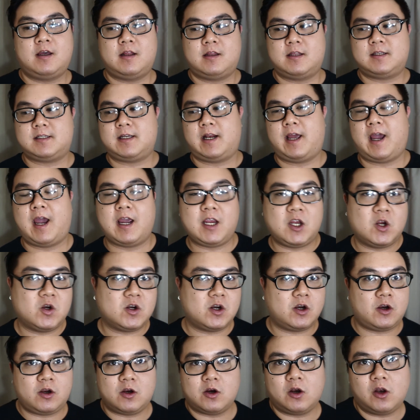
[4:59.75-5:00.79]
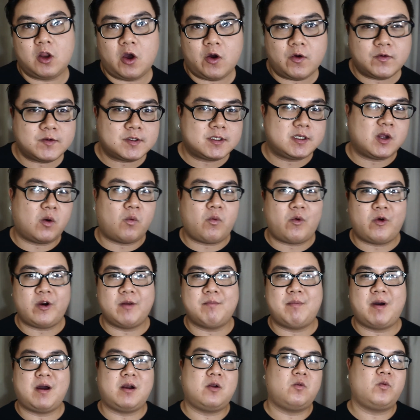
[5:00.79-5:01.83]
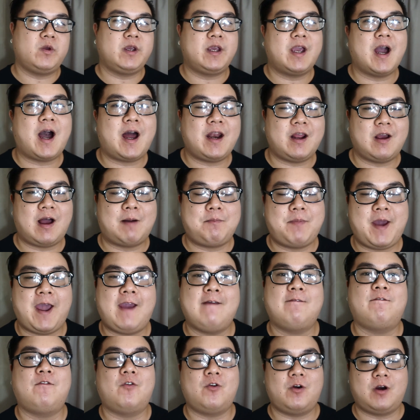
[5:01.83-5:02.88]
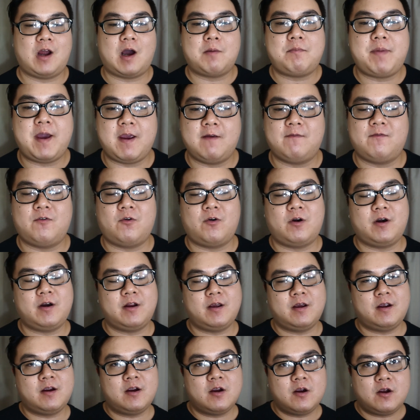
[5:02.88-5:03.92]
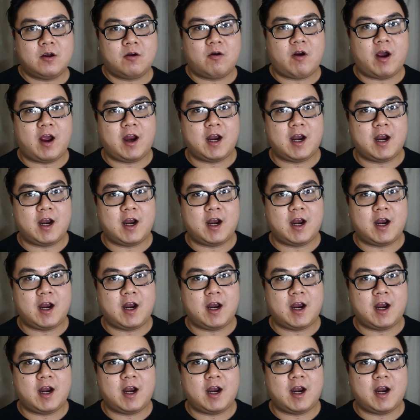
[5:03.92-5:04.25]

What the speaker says: They said, hey, your loans, don't worry about it. We got it. I'll pay for it. I'll pay for it. Right?